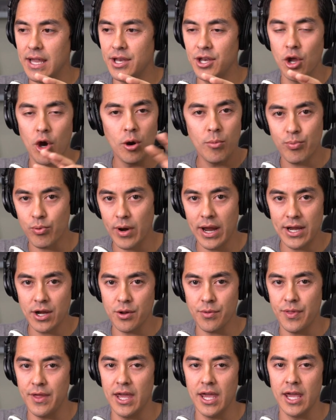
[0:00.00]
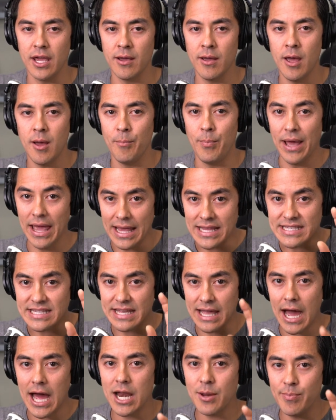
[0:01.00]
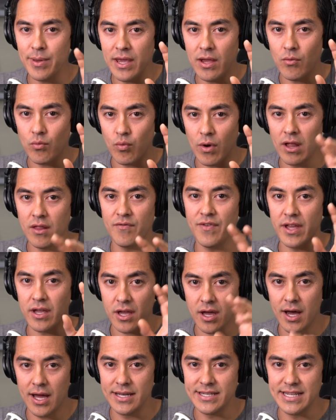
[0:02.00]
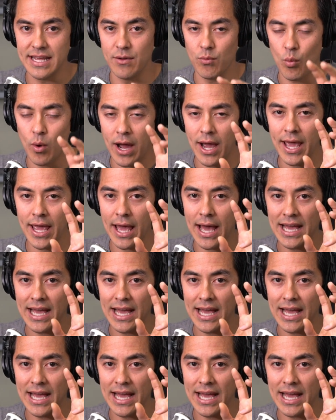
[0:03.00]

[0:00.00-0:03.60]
no-brainer thing but it's got to be relevant content why